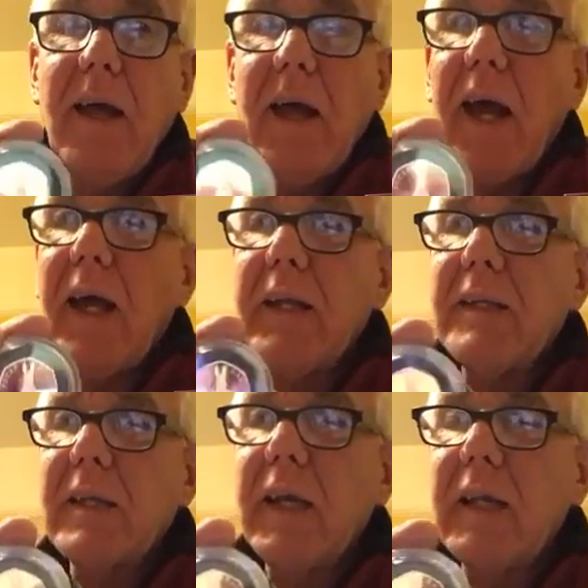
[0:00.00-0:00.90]

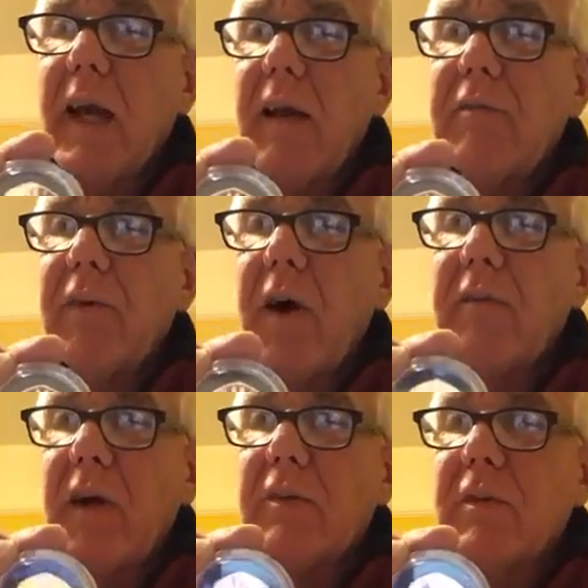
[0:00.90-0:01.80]
Andy's in at
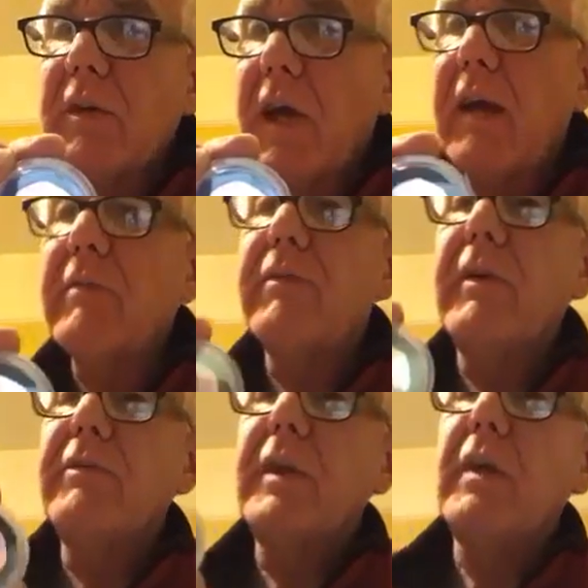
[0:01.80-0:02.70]
550